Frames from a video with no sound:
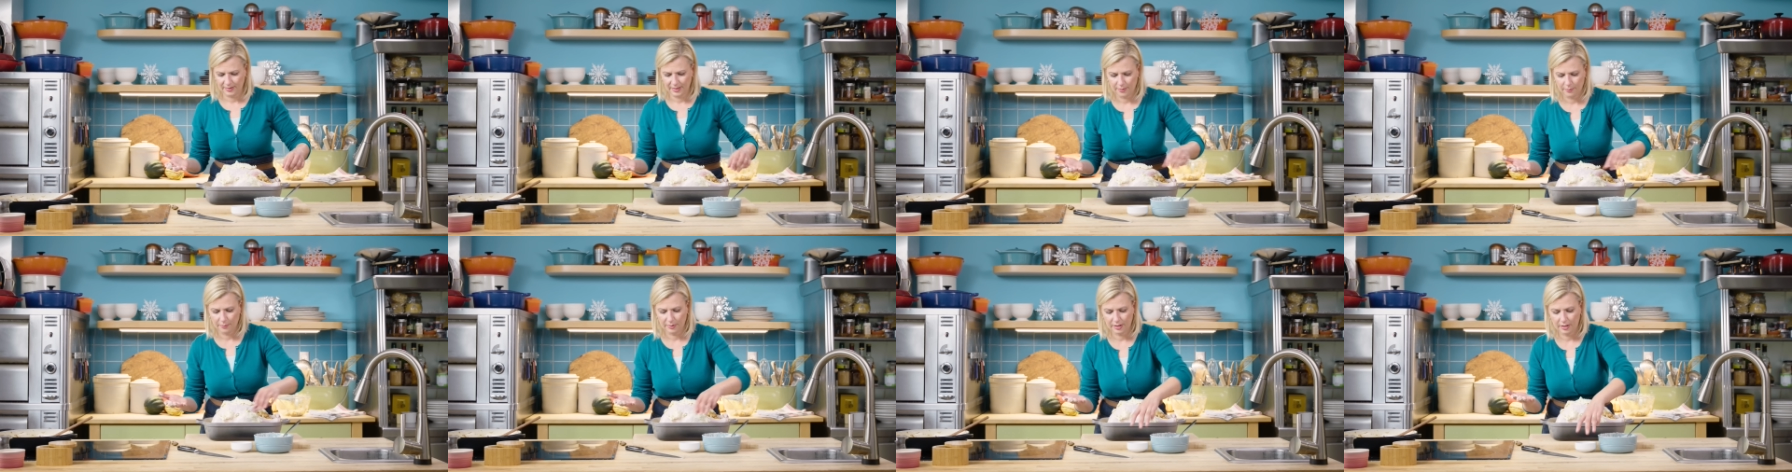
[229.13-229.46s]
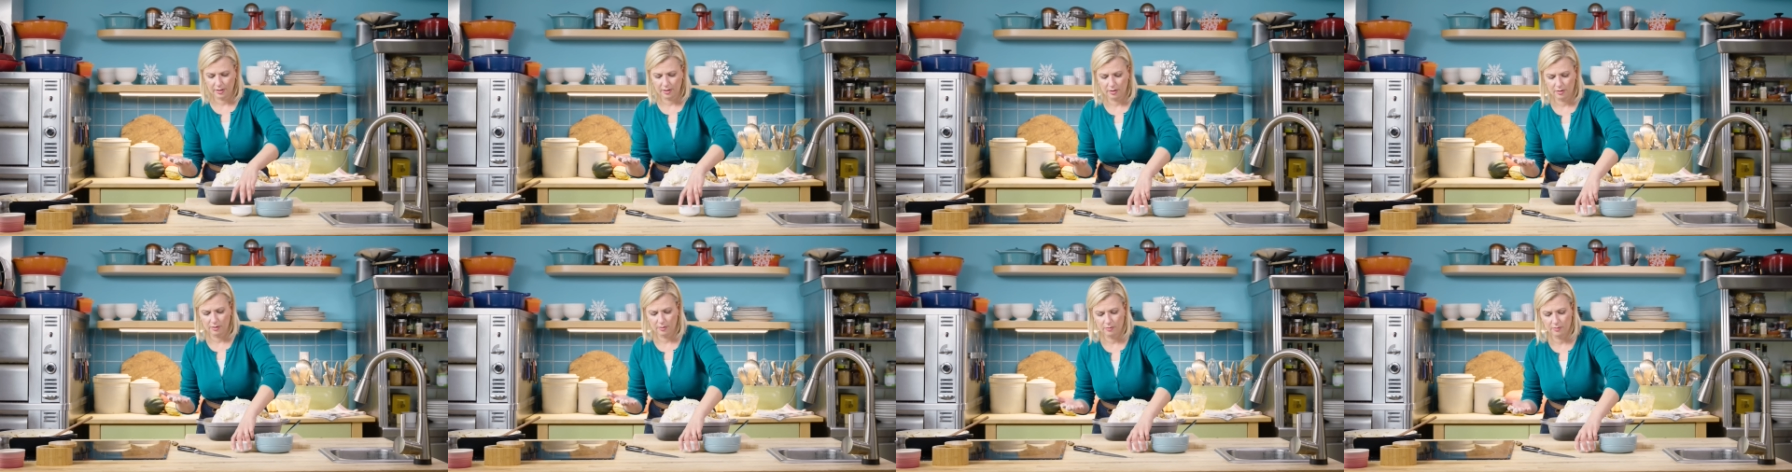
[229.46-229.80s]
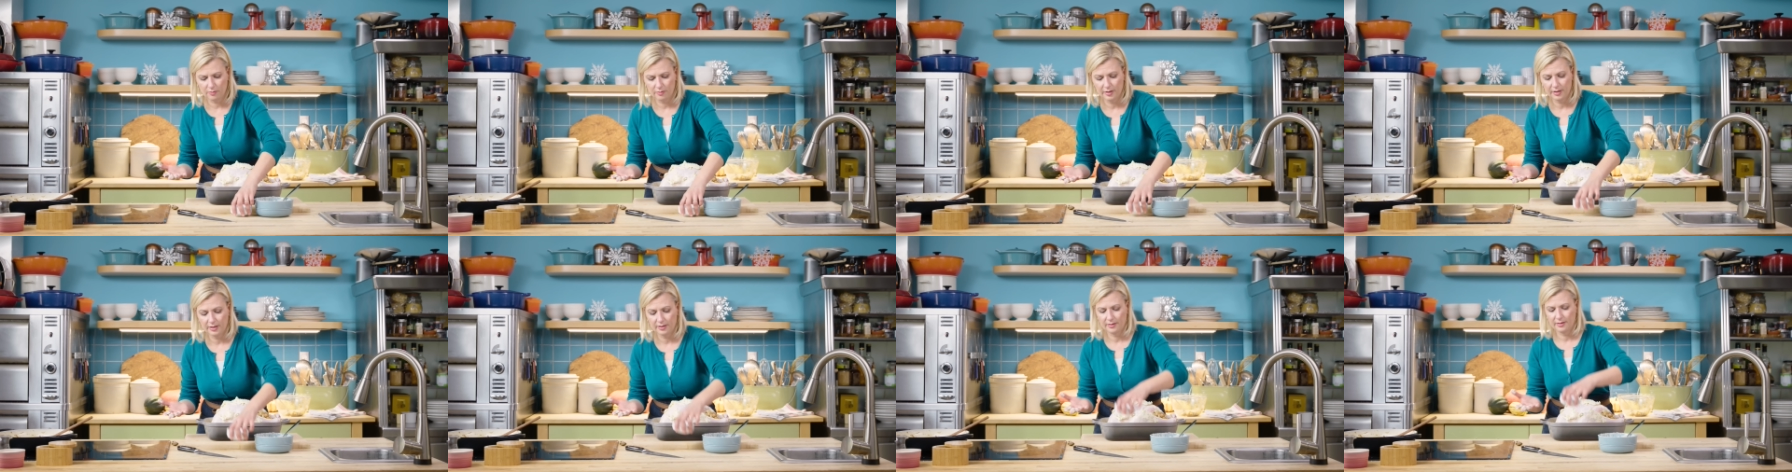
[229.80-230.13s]
There we
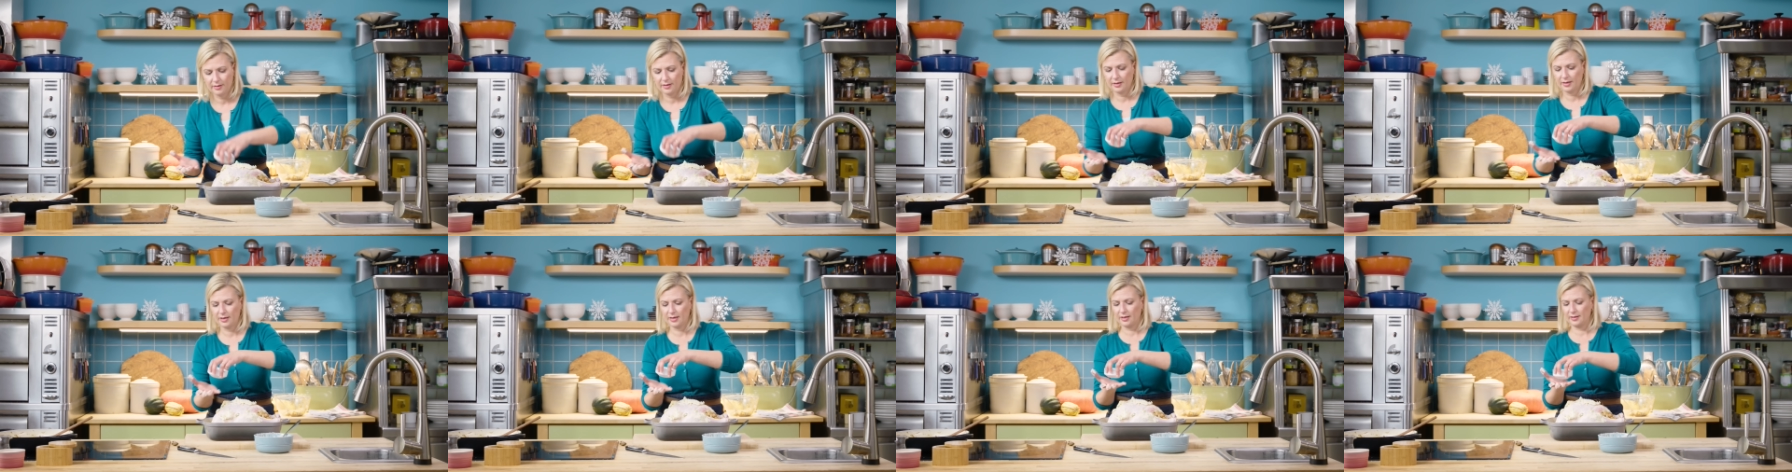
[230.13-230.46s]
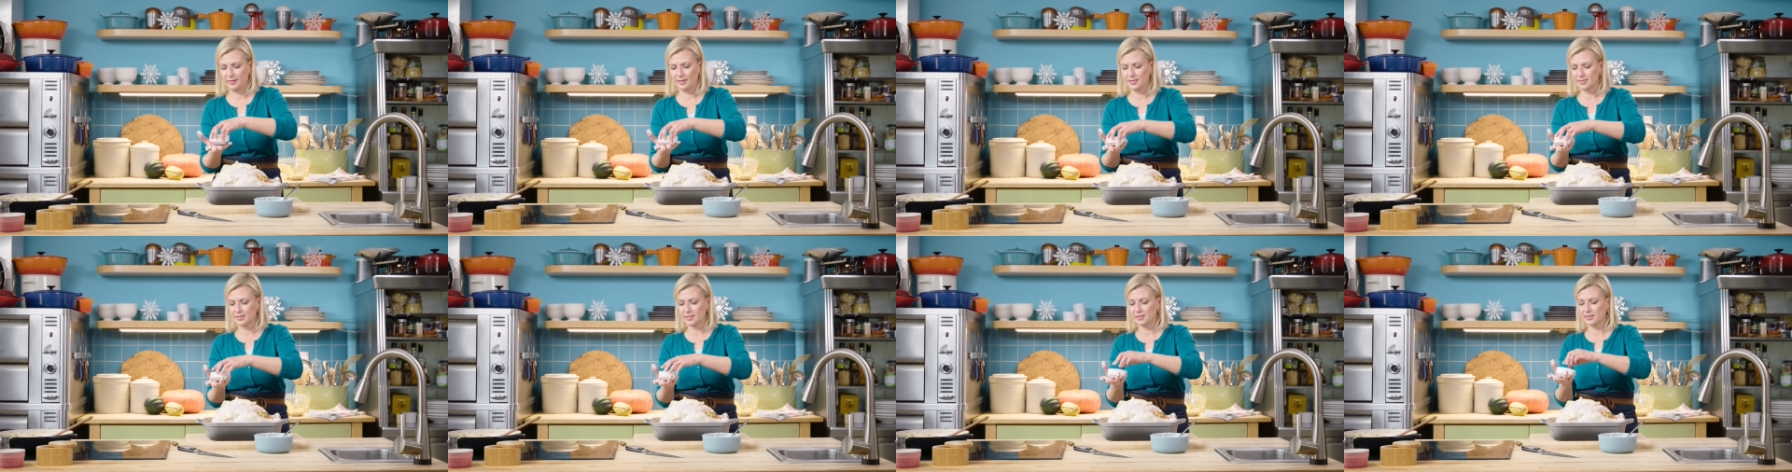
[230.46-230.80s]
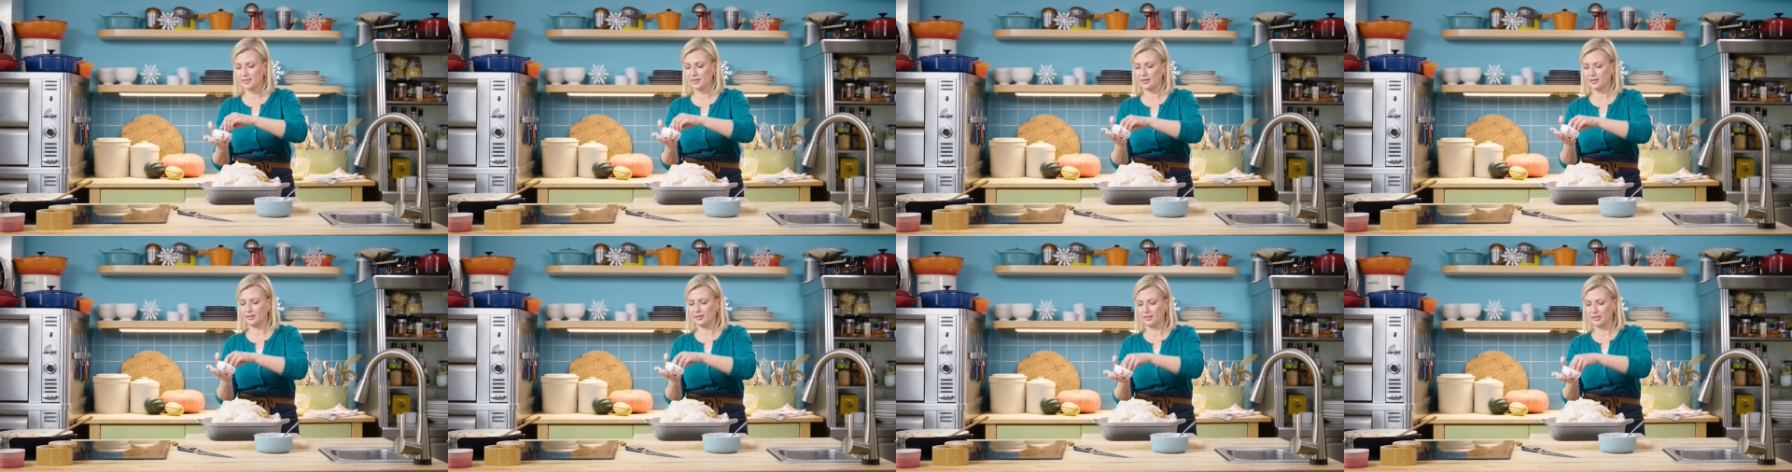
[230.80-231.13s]
go. And this
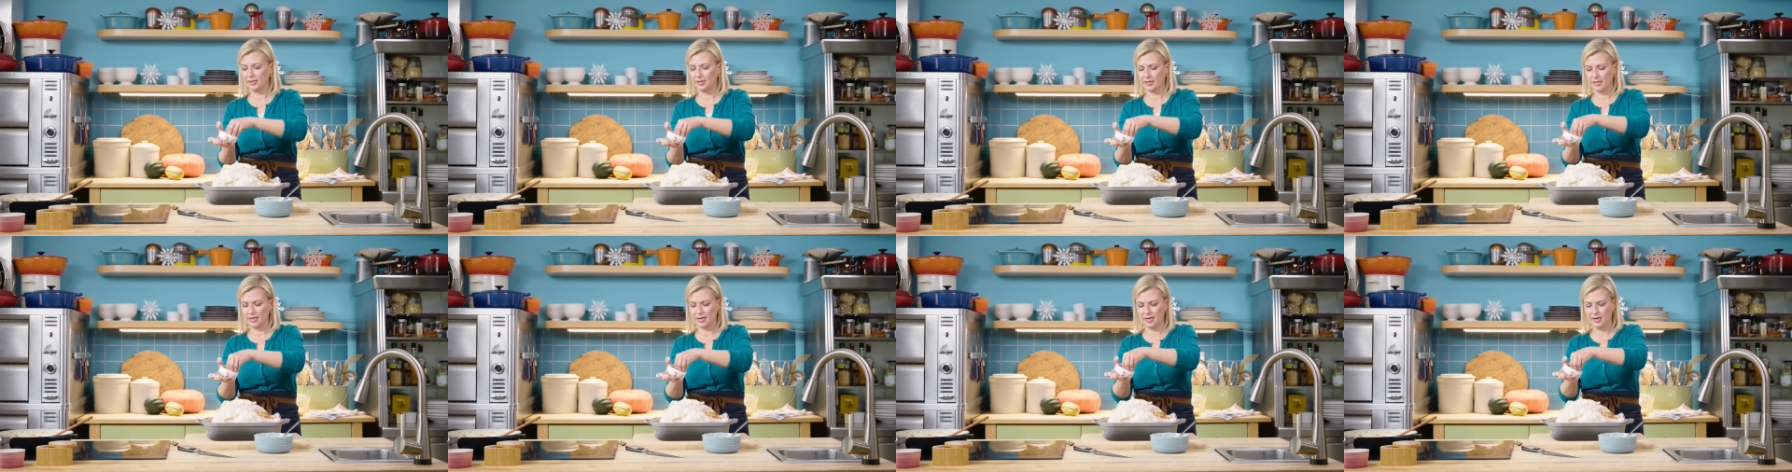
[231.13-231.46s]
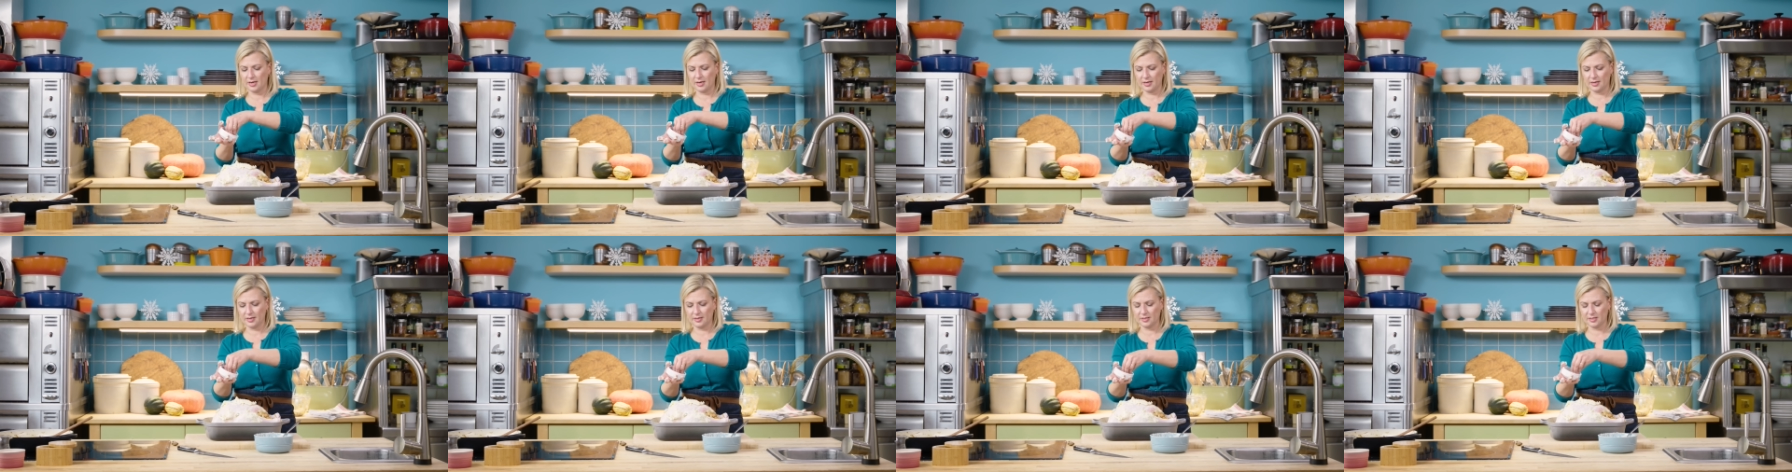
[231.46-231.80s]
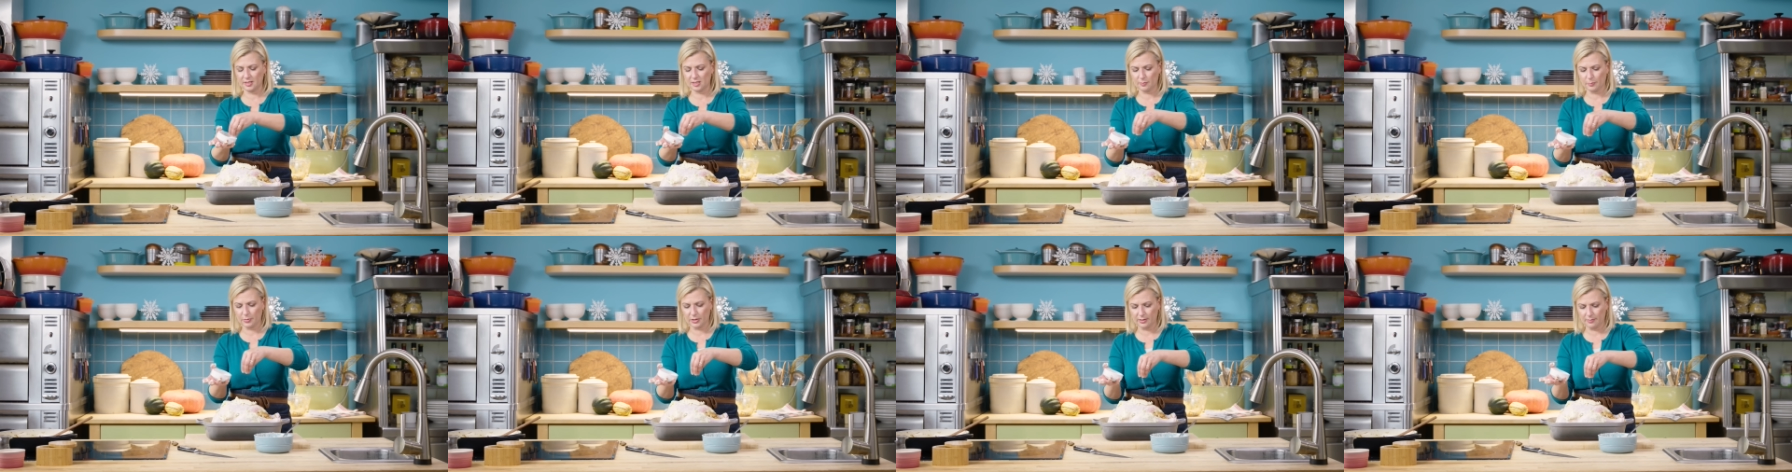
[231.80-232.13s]
is a clean
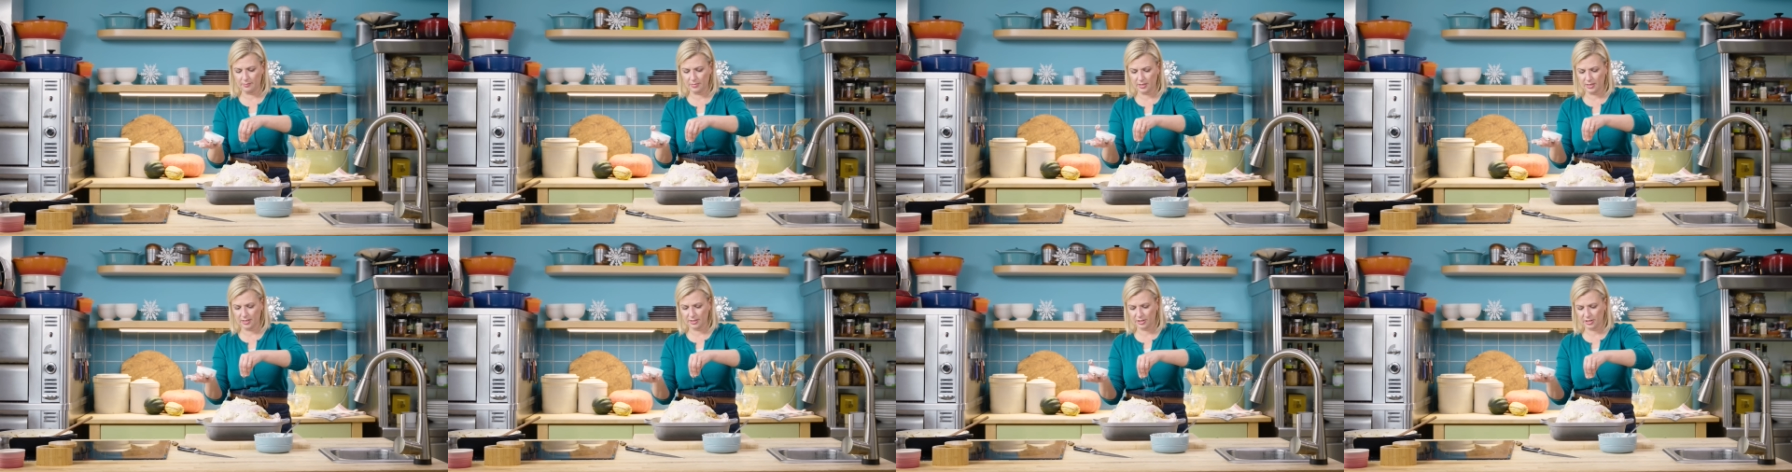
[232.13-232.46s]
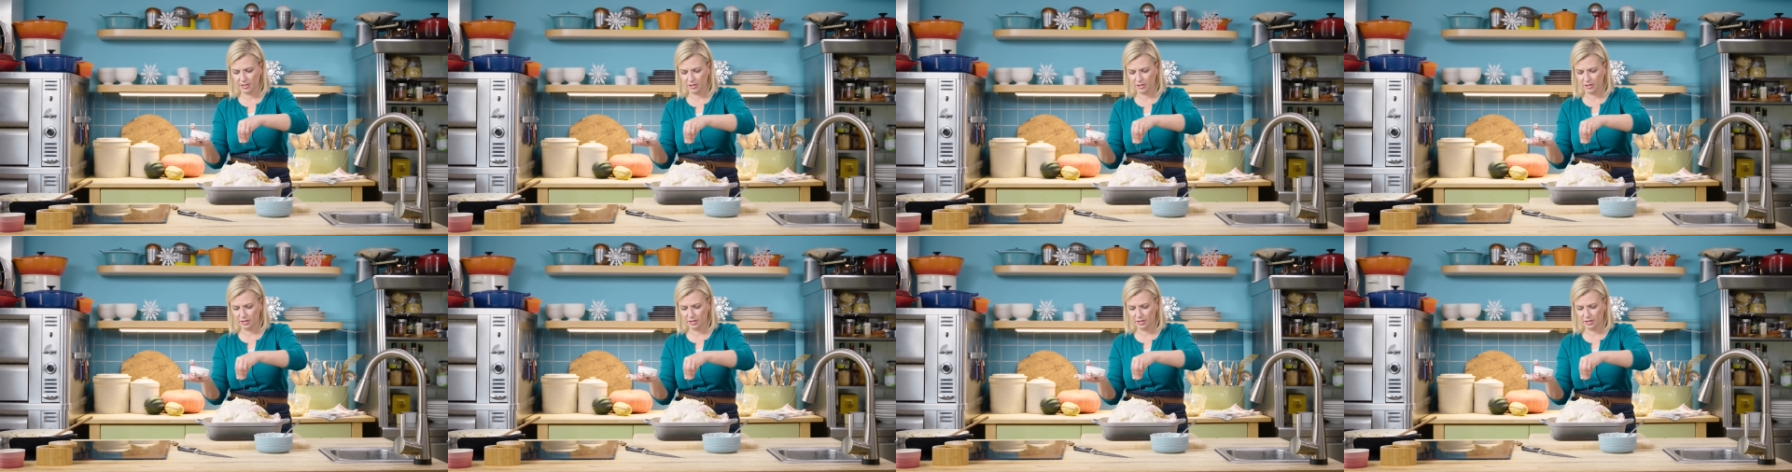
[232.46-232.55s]
hand, but I'm not